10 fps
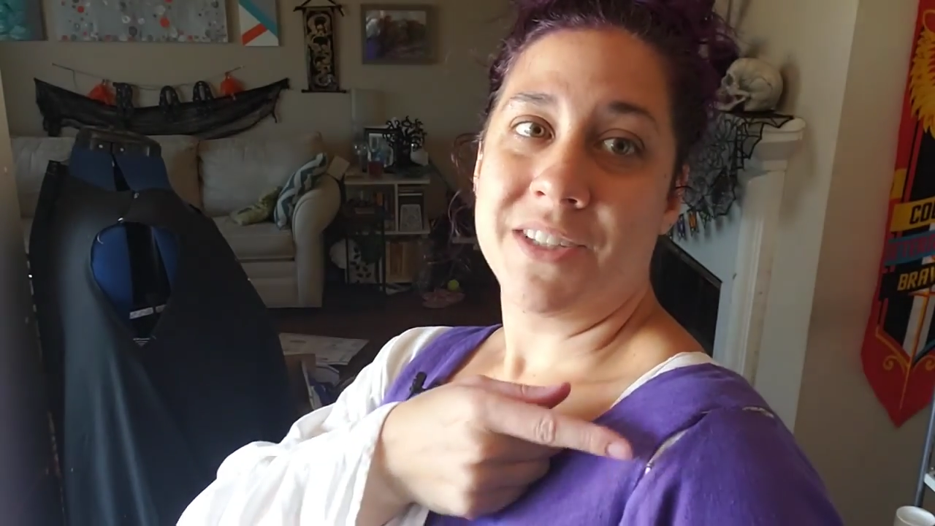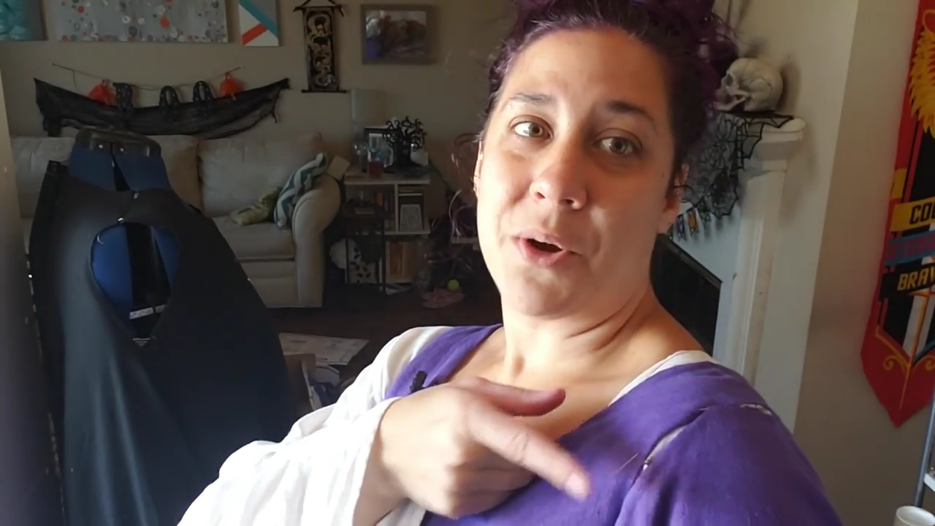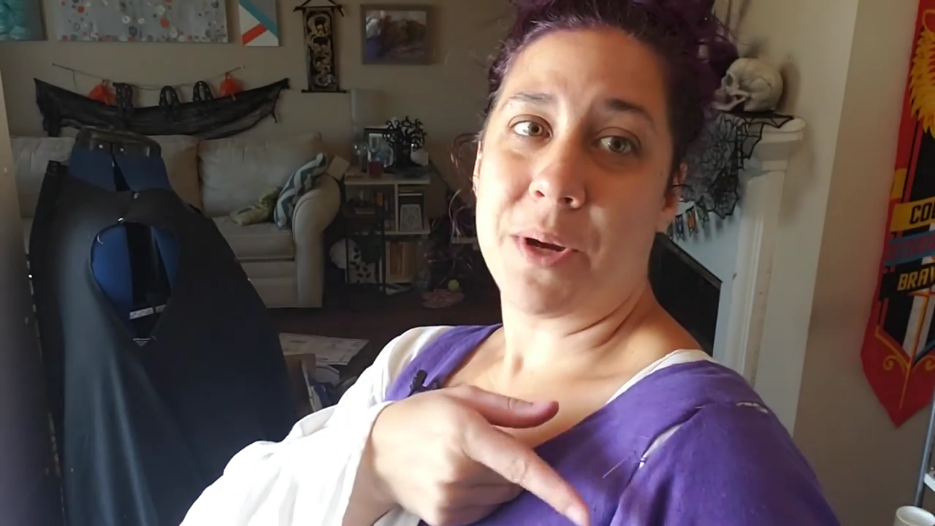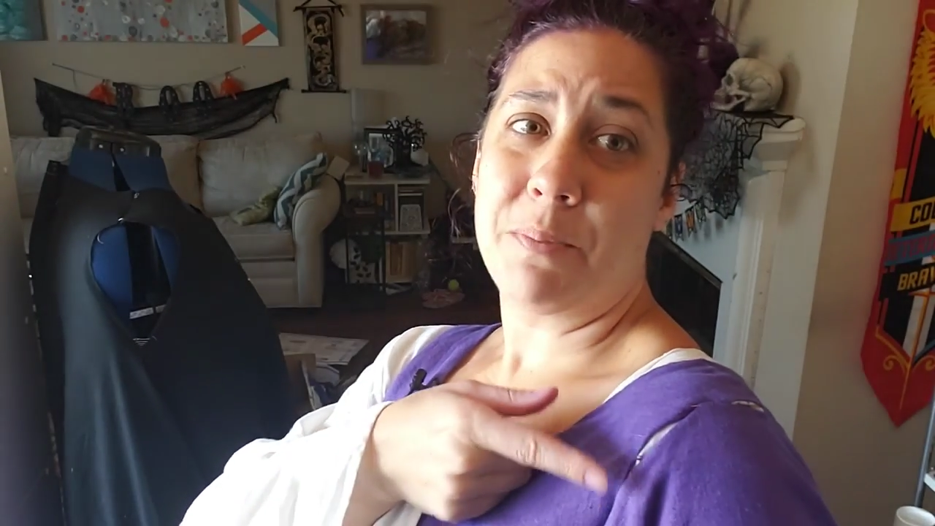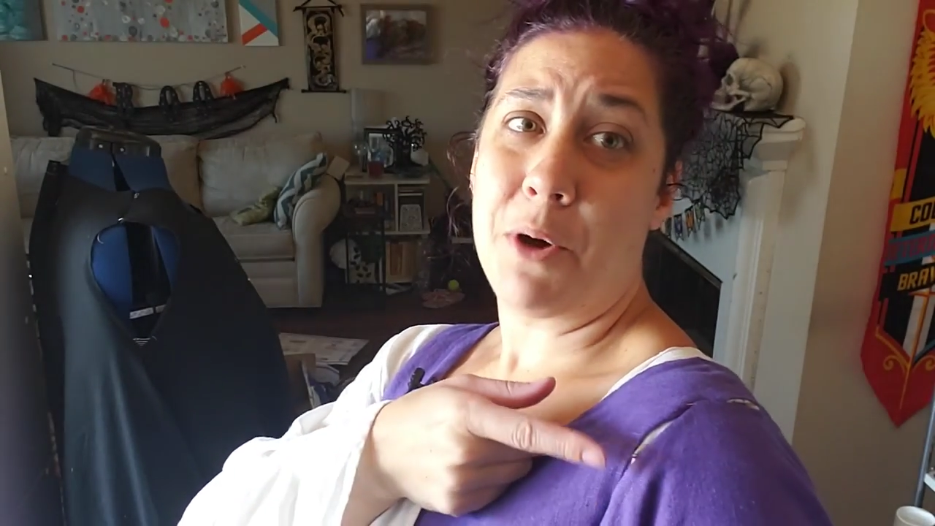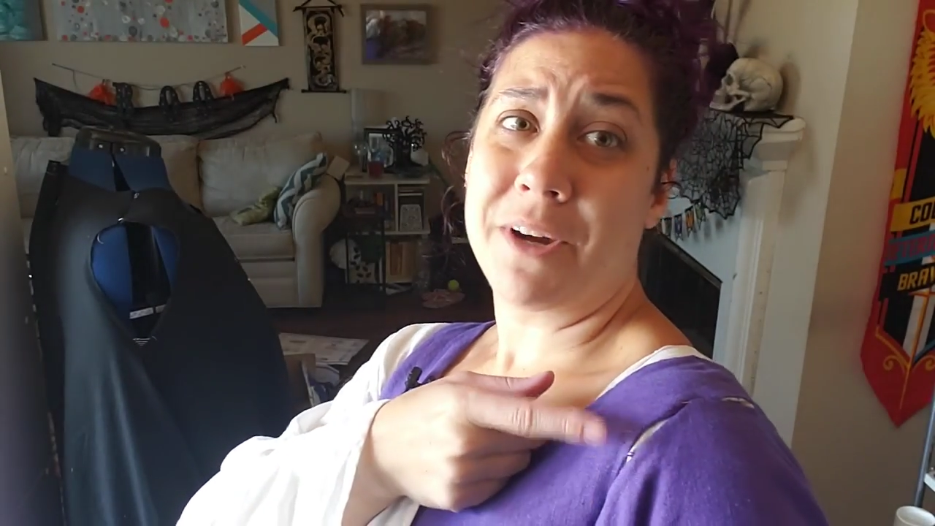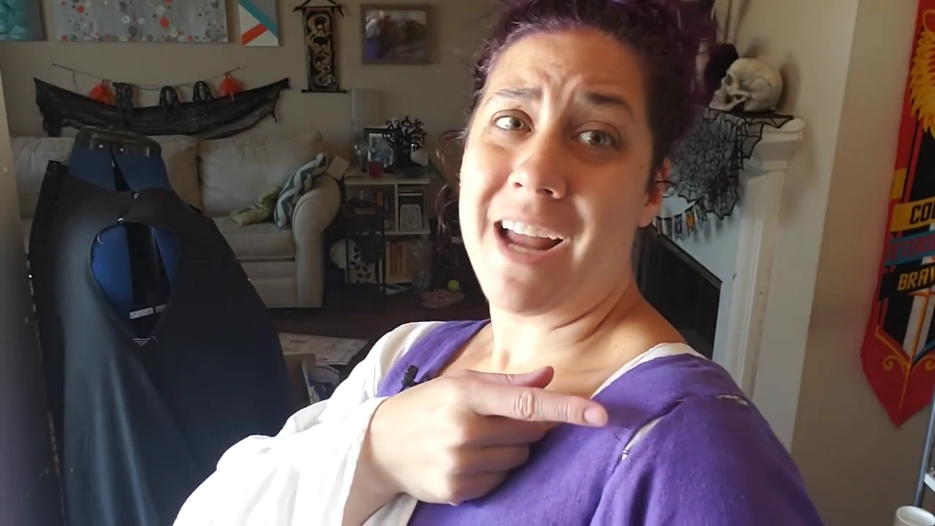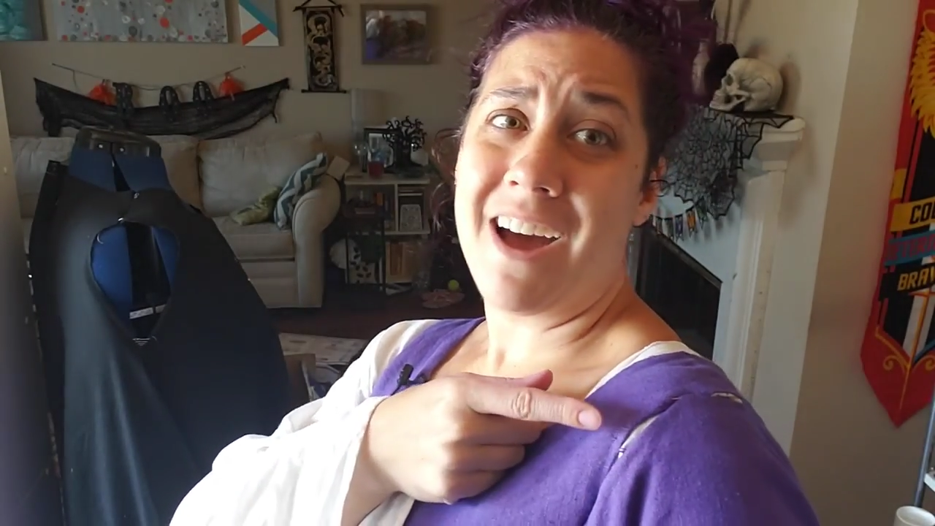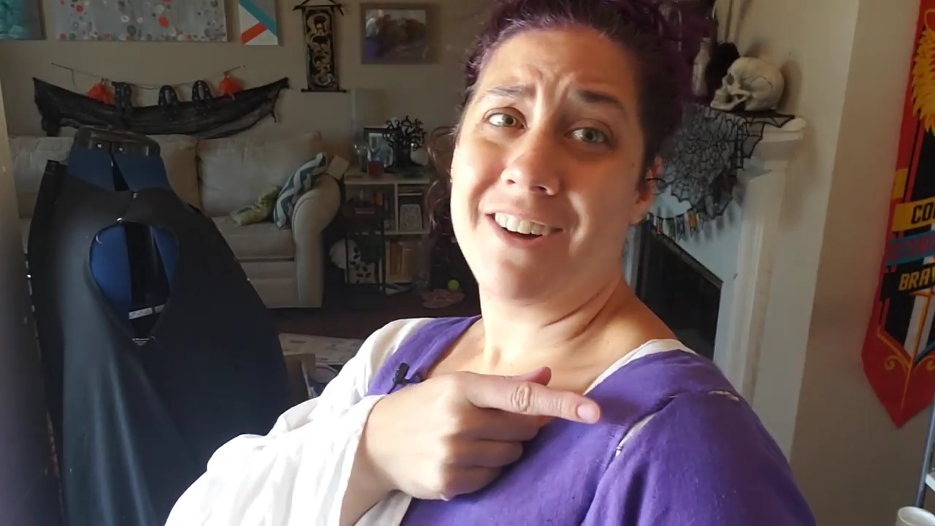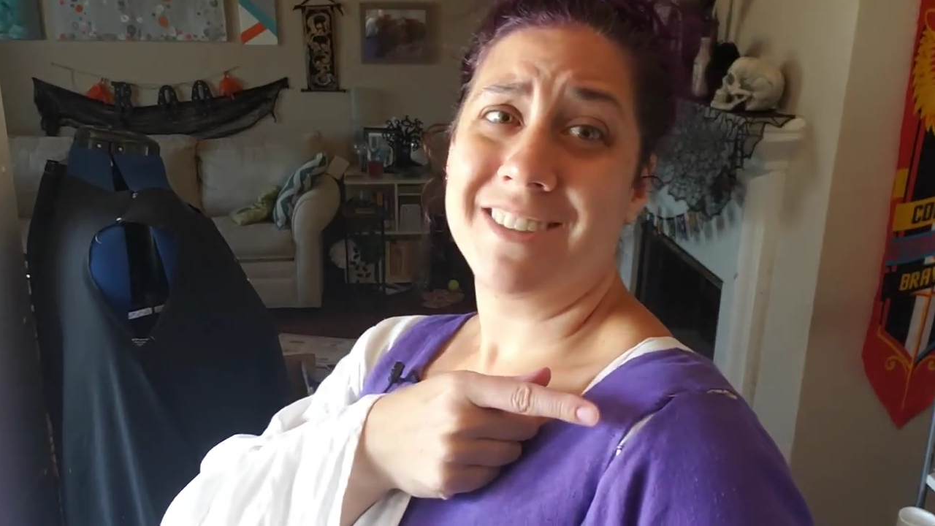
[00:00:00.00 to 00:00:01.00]
All right, already poking
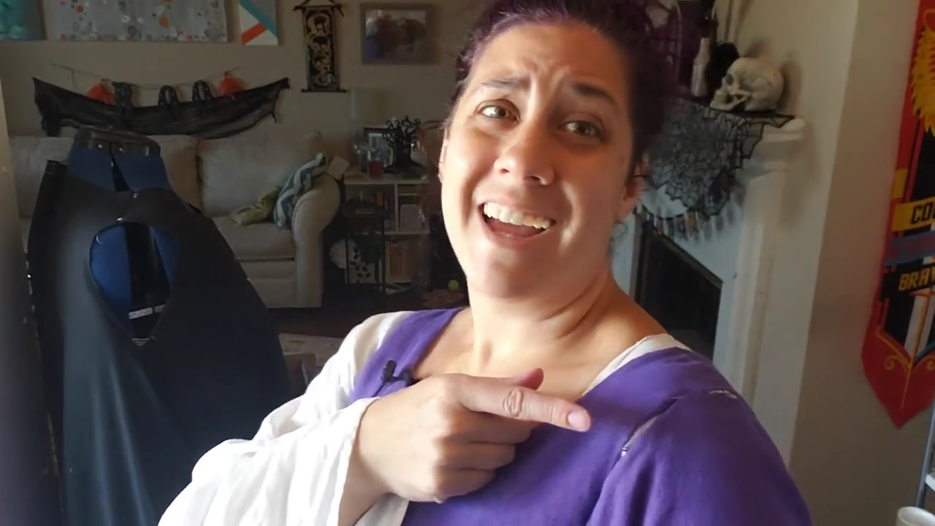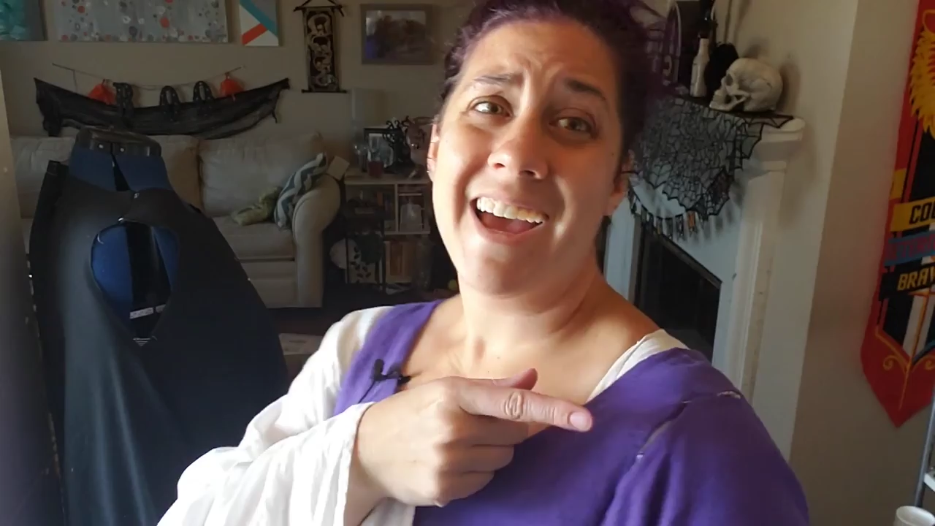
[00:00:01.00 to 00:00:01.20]
out